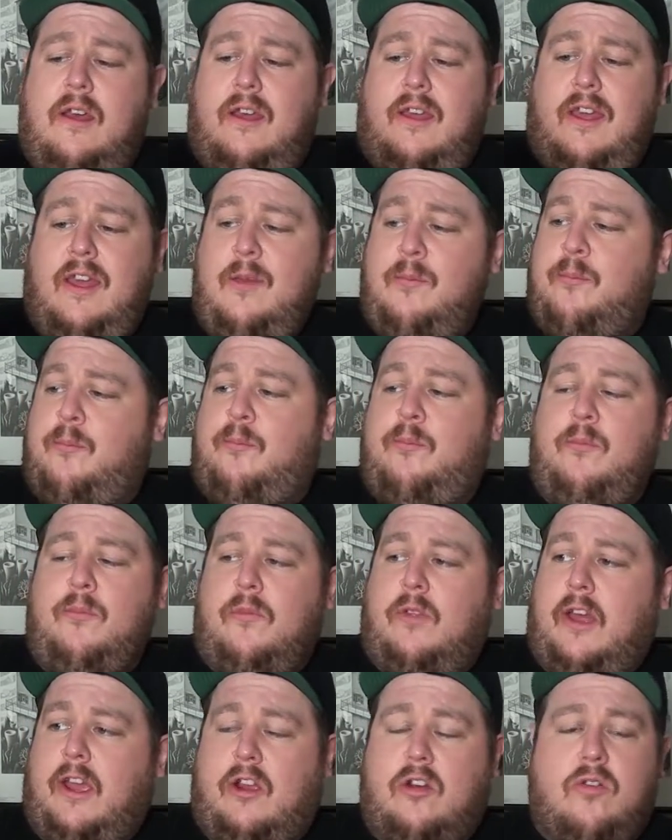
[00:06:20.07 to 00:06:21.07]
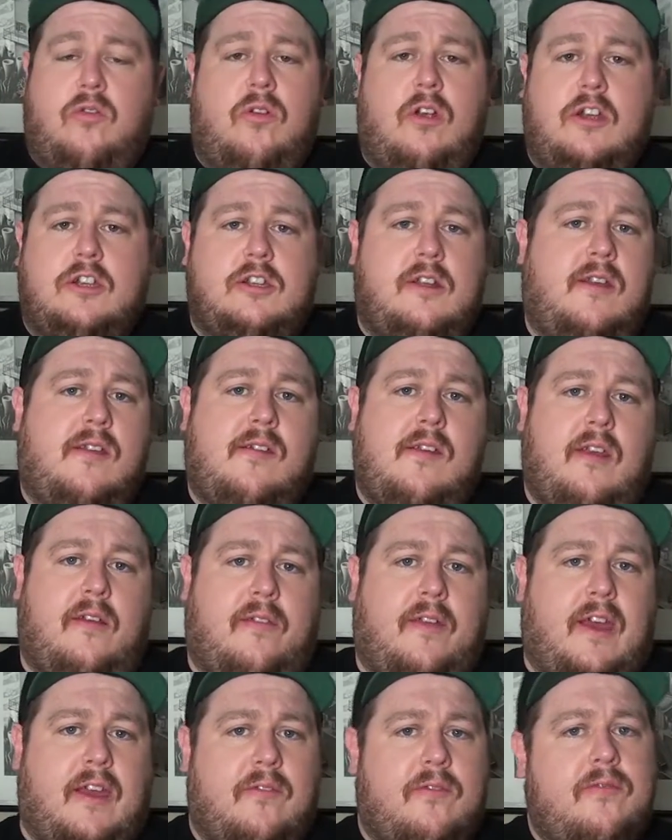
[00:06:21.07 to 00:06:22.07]
He like crushed this
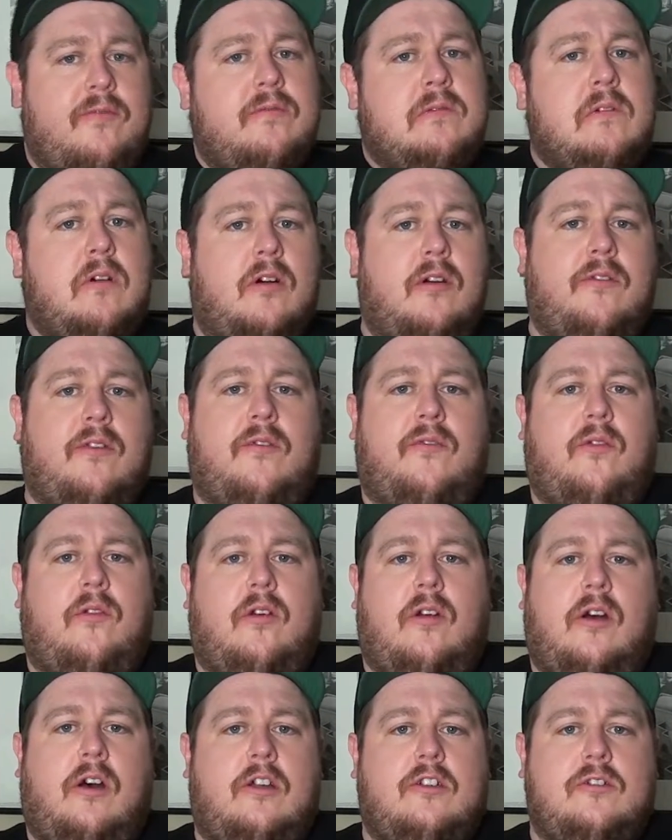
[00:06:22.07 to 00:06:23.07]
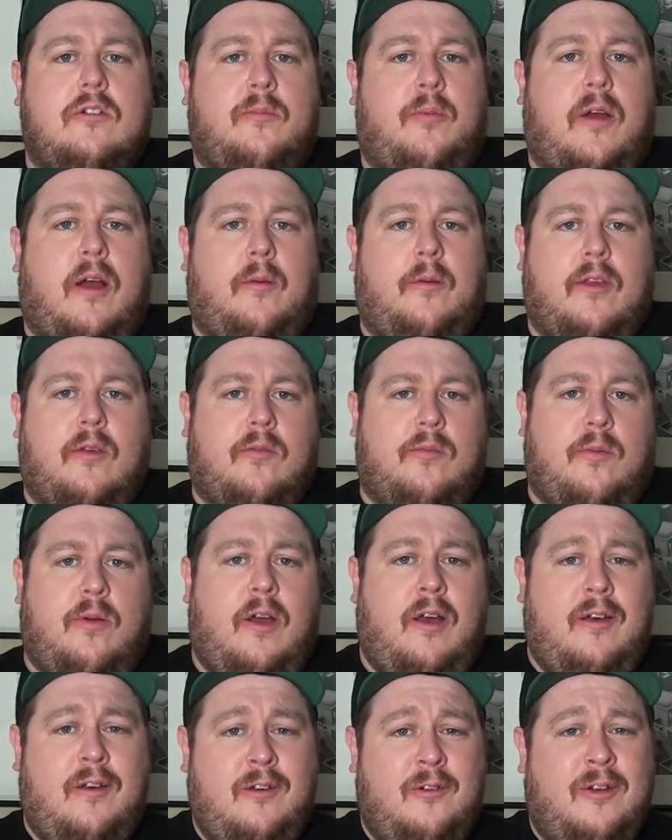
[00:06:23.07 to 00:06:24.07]
thing like over 400 probably. It
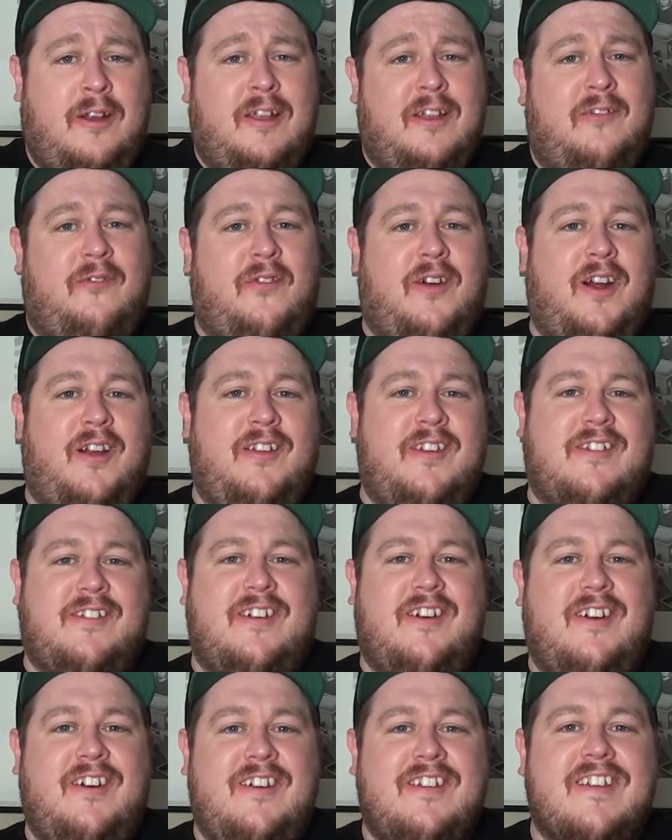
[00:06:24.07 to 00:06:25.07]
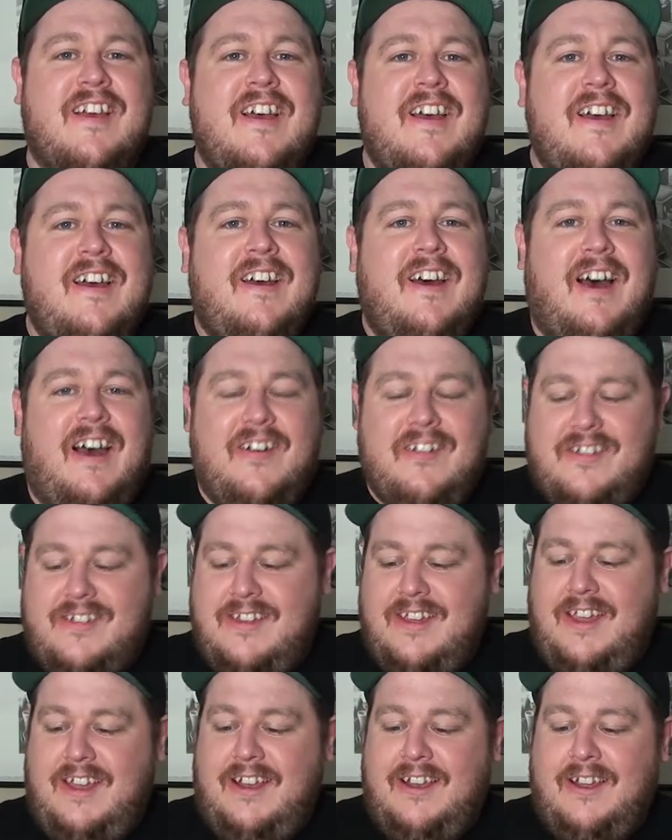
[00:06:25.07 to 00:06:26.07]
was one of the farthest throws I've
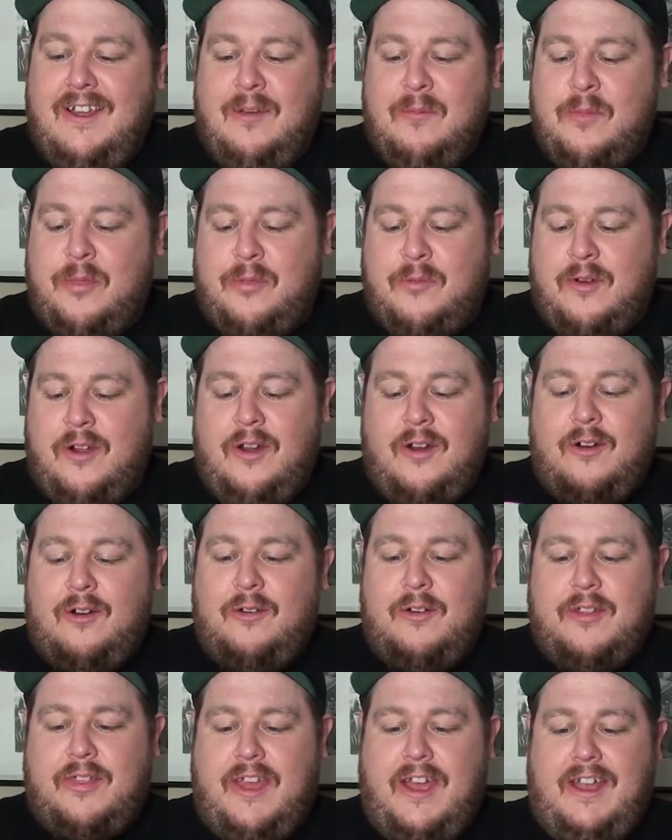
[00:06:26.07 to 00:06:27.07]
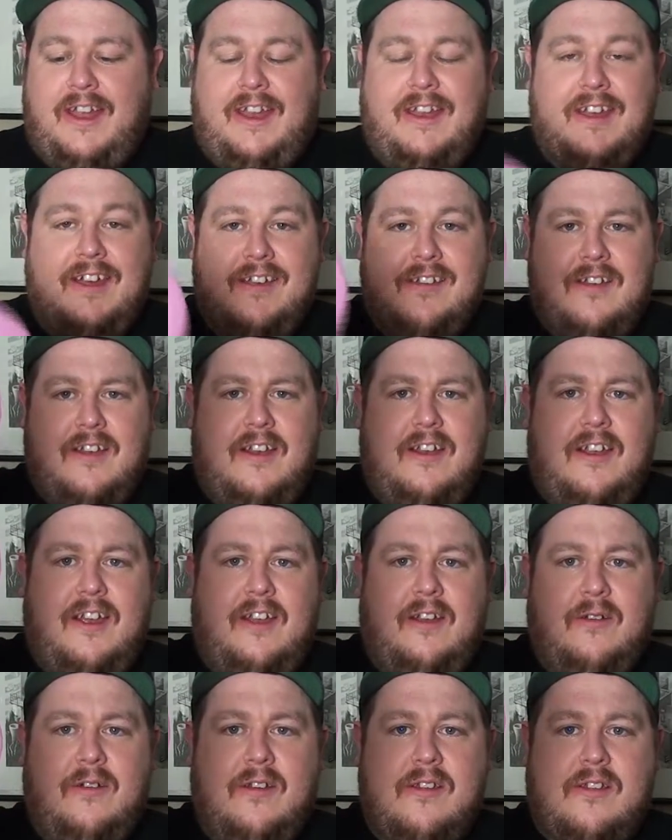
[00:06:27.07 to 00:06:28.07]
seen him throw with any disc, and
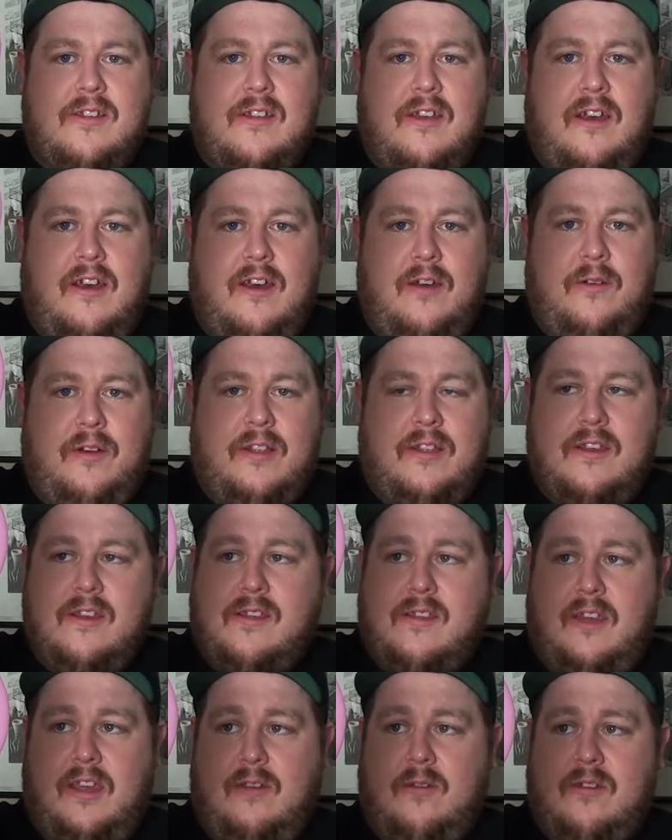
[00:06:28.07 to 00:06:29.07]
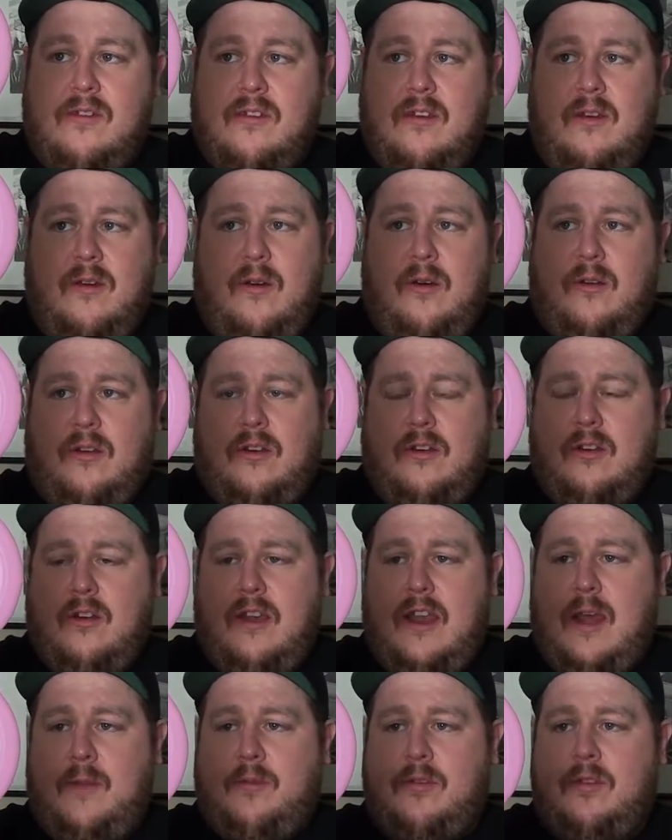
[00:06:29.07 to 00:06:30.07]
it was with this thing. It was an
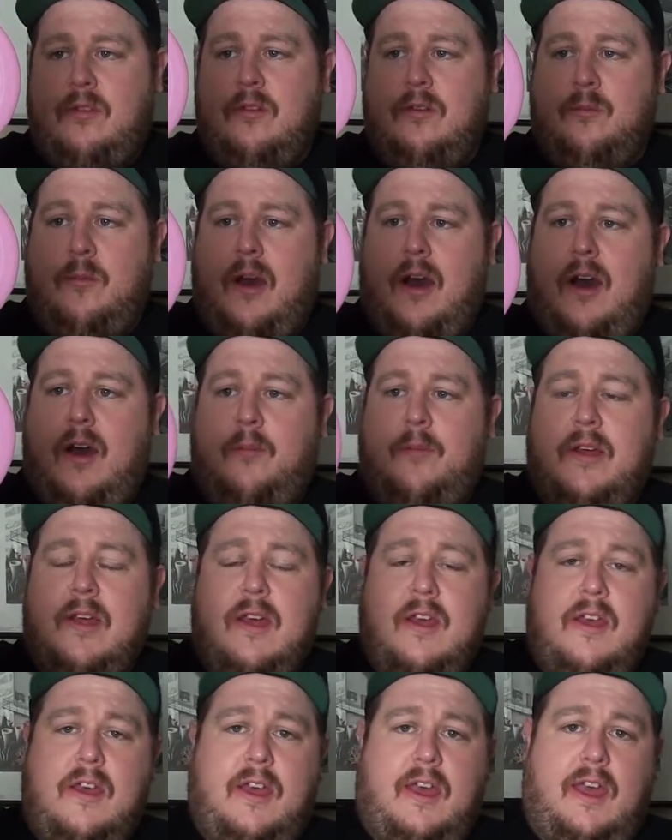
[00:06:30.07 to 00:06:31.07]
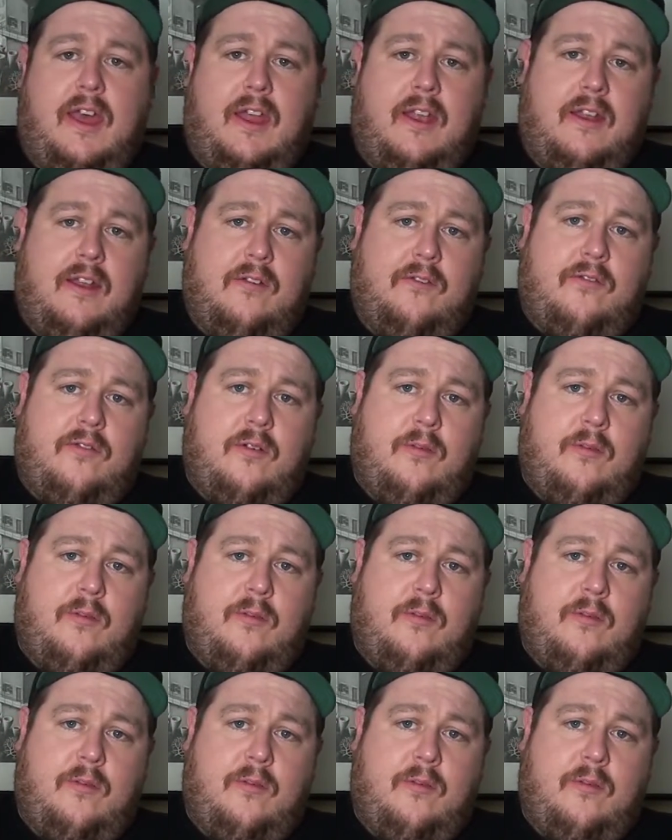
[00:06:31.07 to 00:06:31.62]
absolute bomb. And